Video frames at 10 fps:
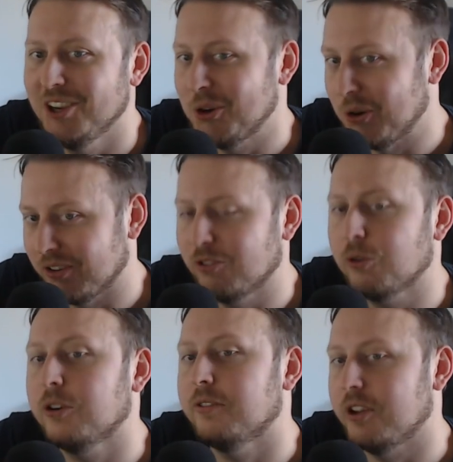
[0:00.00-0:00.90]
well,
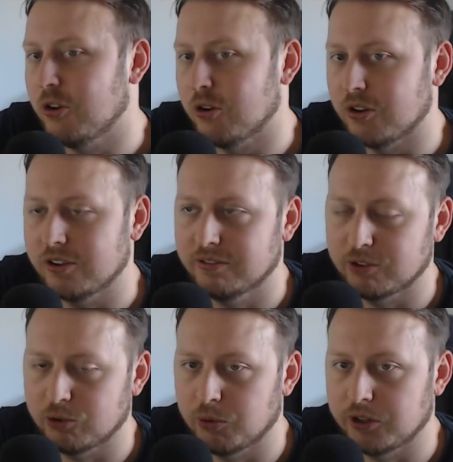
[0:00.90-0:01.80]
sort of a goal for
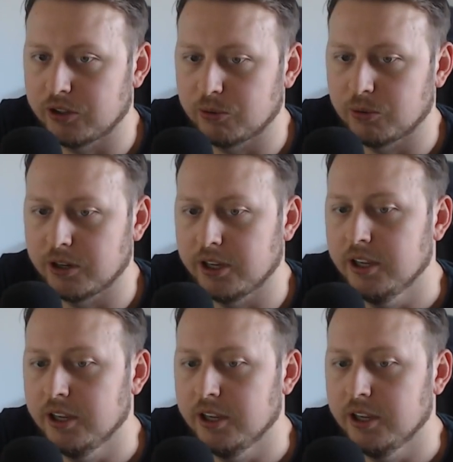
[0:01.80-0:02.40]
2020,